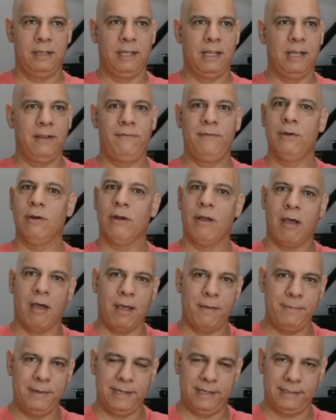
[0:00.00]
If you're a
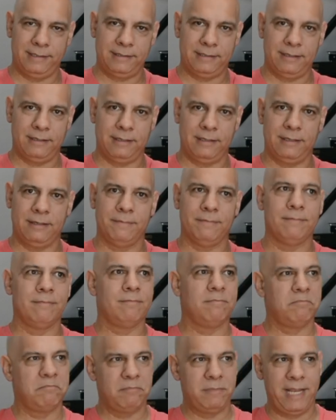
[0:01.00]
hobbyist,
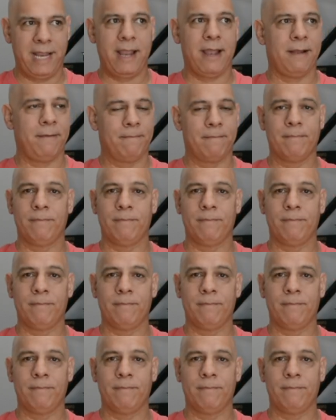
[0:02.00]
yeah.